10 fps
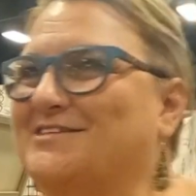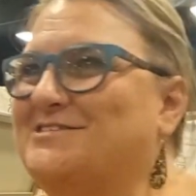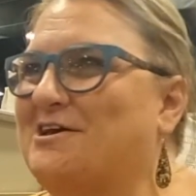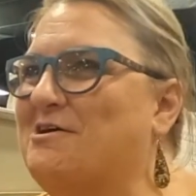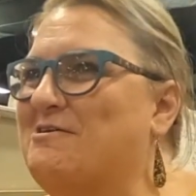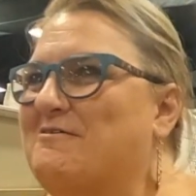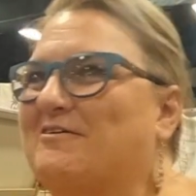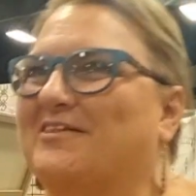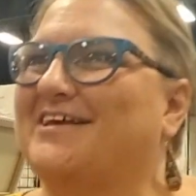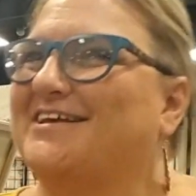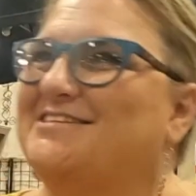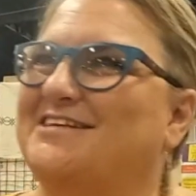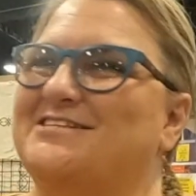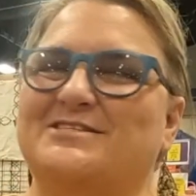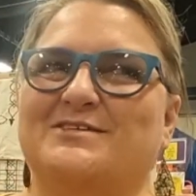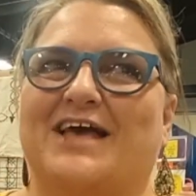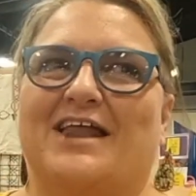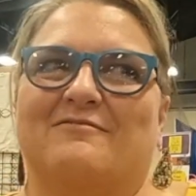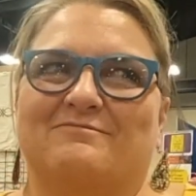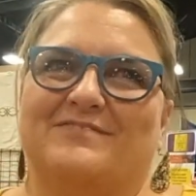So, like, it's
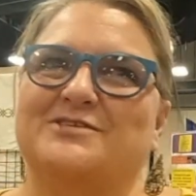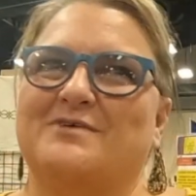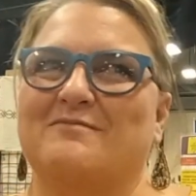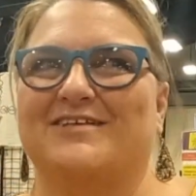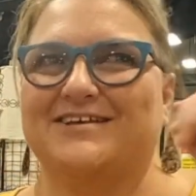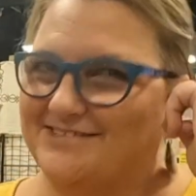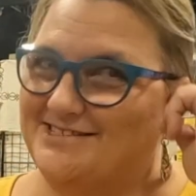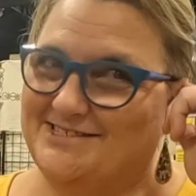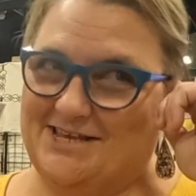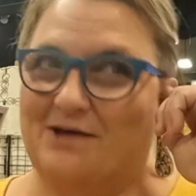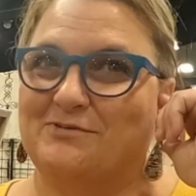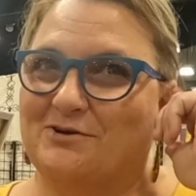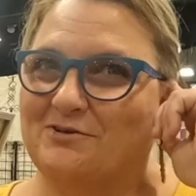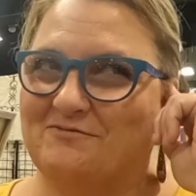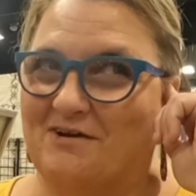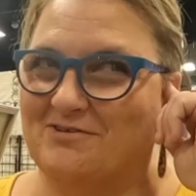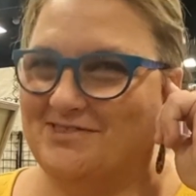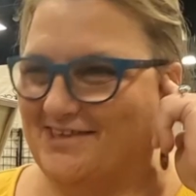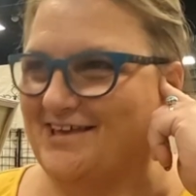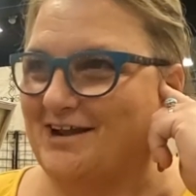kind of, that's why I'm, like, skeptical of
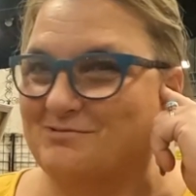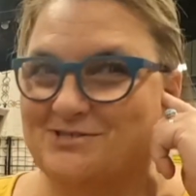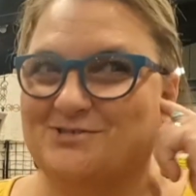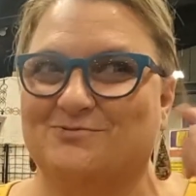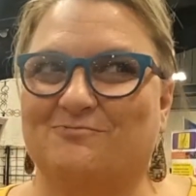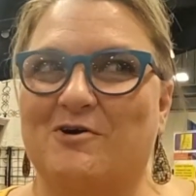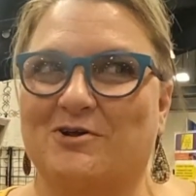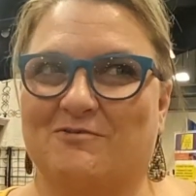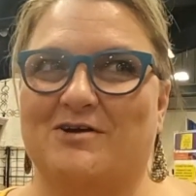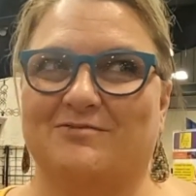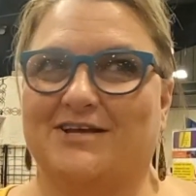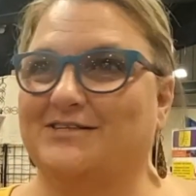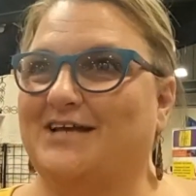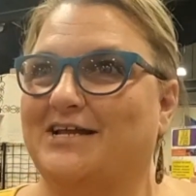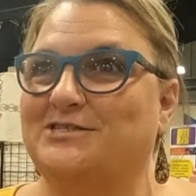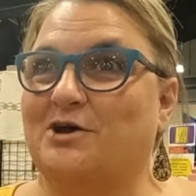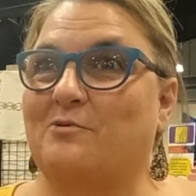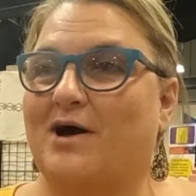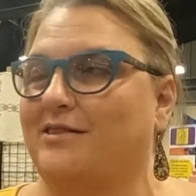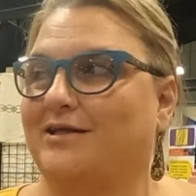everything, and I was walking around, like, kind of
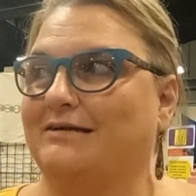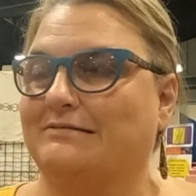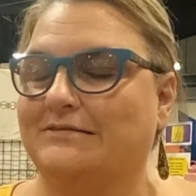doe-eyed, like,